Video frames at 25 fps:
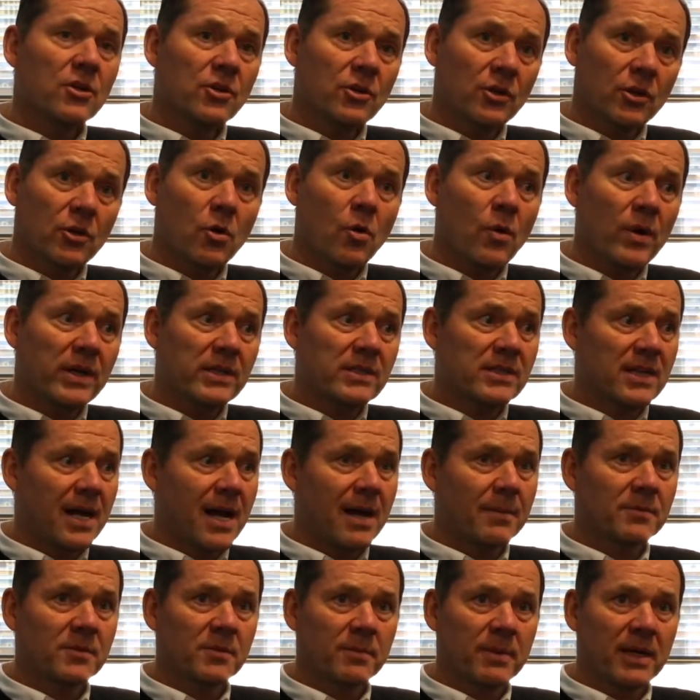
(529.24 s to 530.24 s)
you're going to
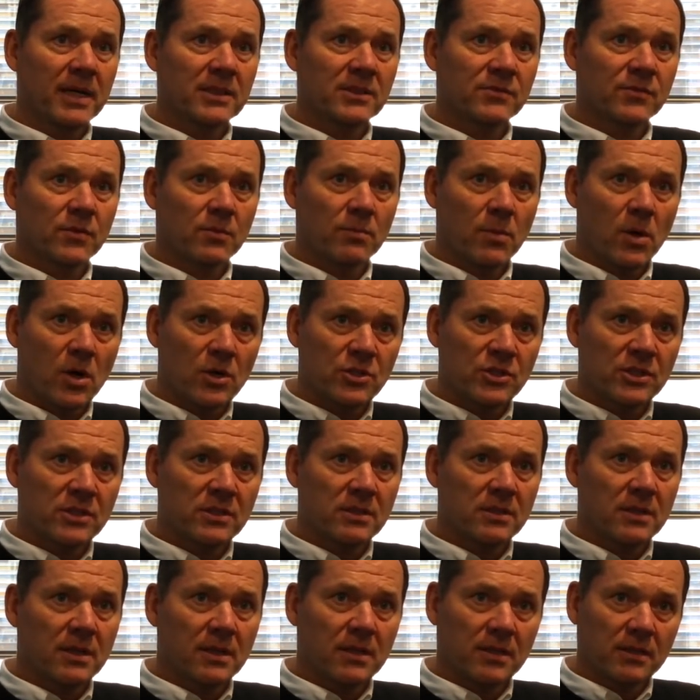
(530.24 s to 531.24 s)
optimize for
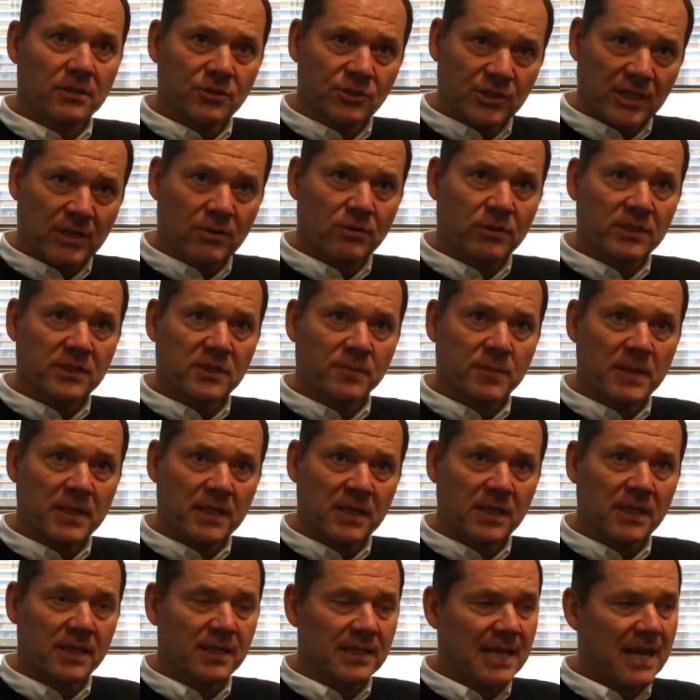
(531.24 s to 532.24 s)
margin, generally
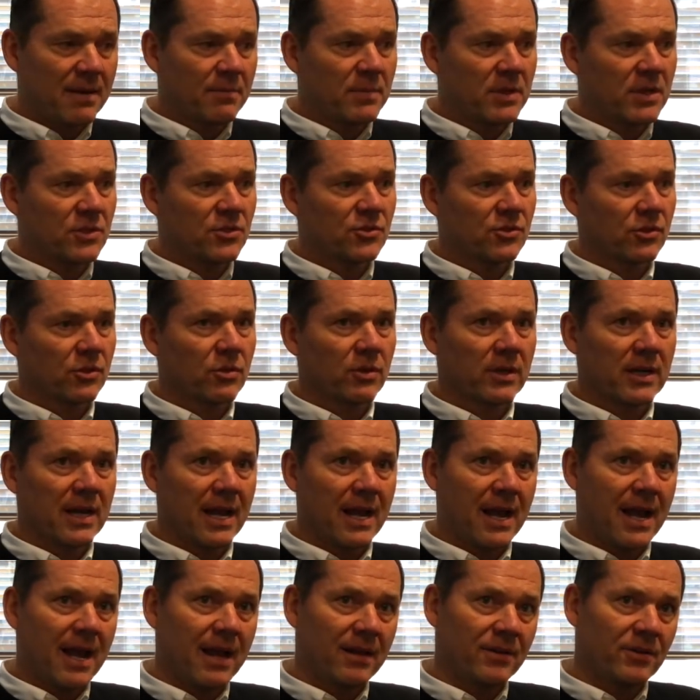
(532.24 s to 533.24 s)
speaking, and that means you're going
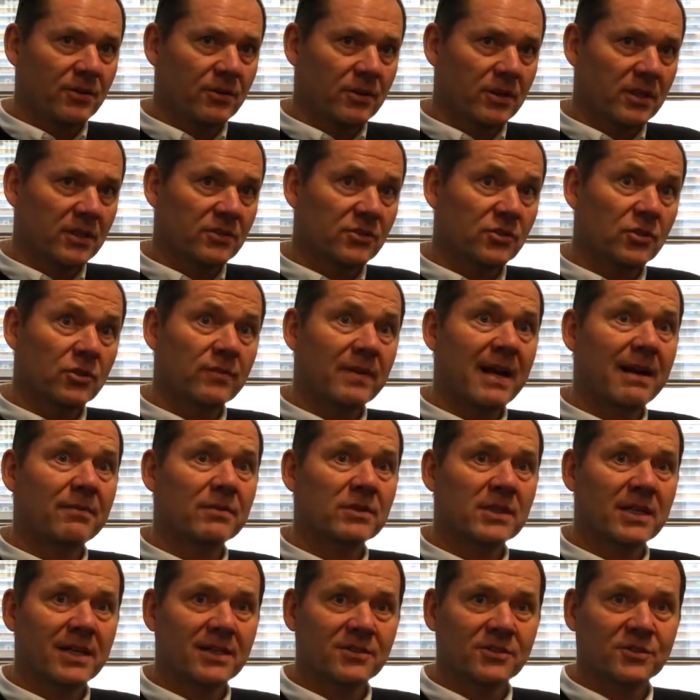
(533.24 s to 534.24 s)
to serve
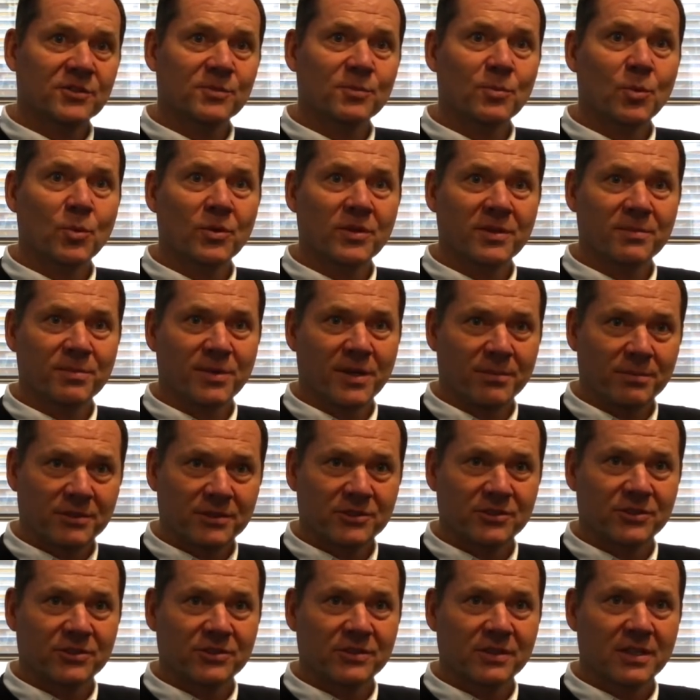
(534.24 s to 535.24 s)
advertisers more than
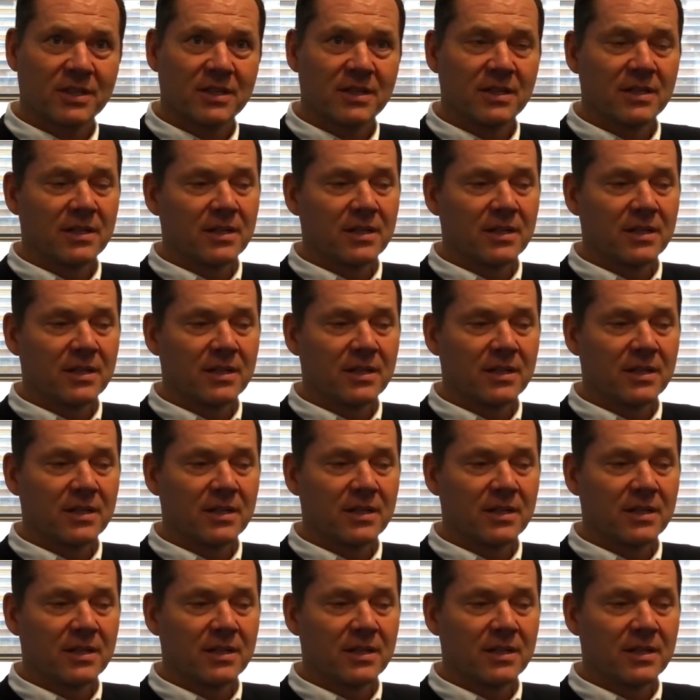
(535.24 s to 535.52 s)
publishers.